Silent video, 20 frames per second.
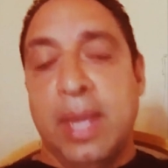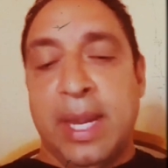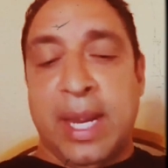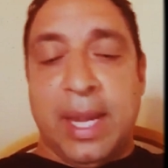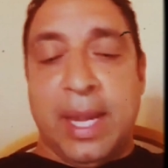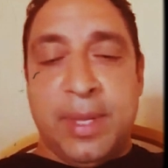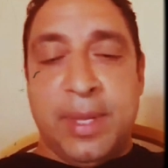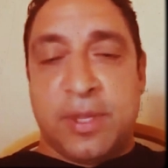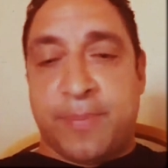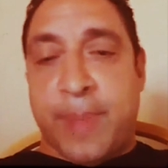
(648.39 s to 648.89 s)

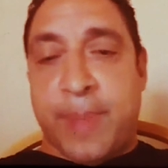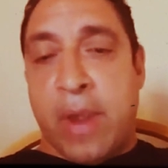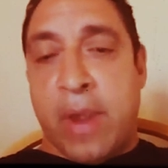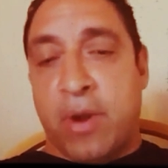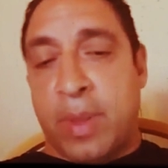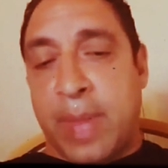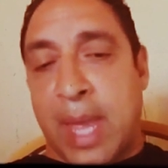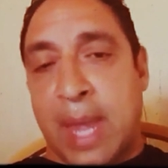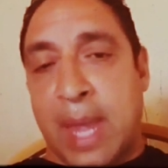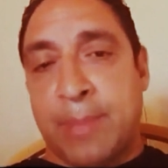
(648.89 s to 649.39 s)
and this
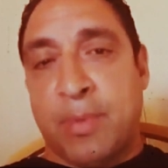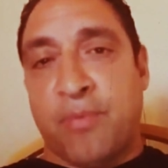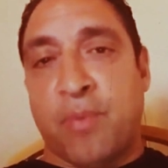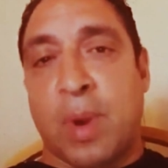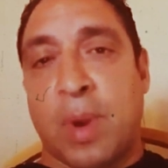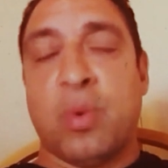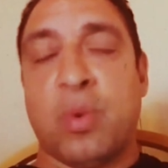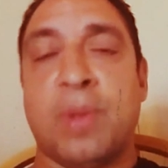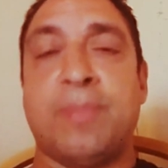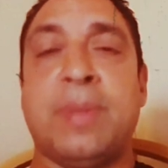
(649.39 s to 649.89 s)
paradigm of
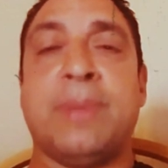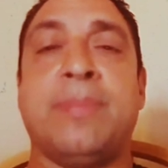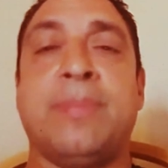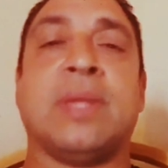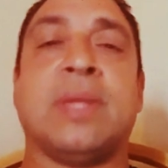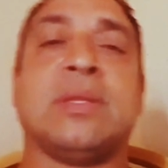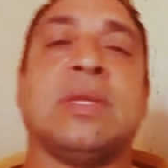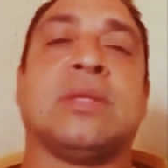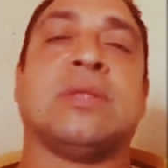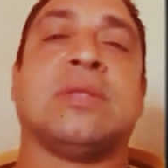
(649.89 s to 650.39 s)
what would be
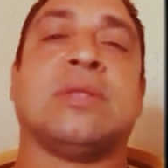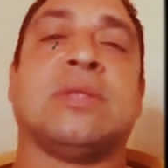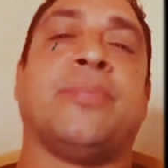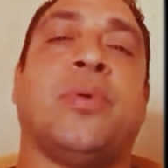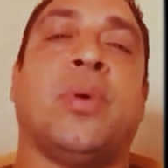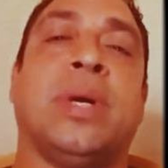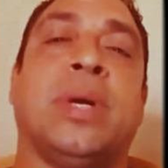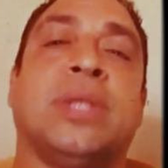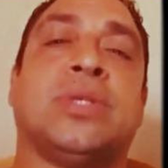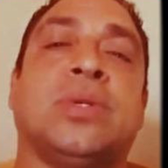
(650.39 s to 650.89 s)
business is
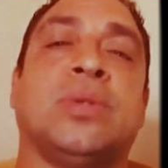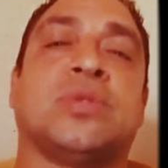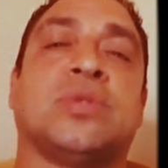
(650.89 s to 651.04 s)
important too.